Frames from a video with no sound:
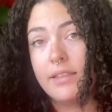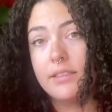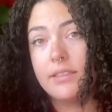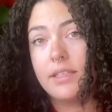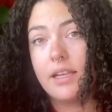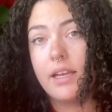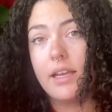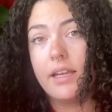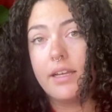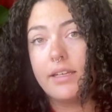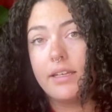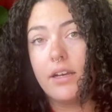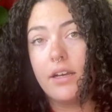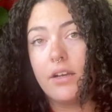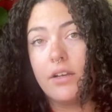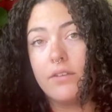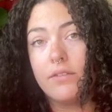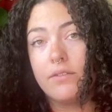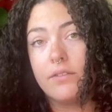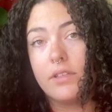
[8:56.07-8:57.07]
side
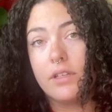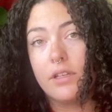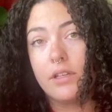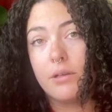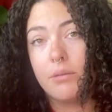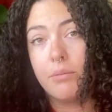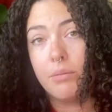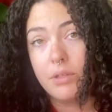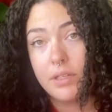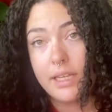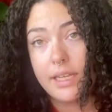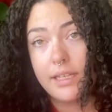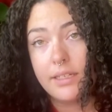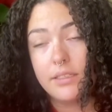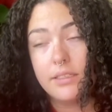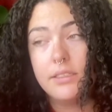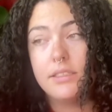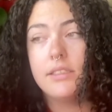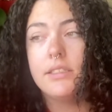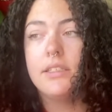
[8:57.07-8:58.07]
of the
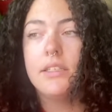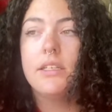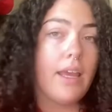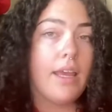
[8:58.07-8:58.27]
plant.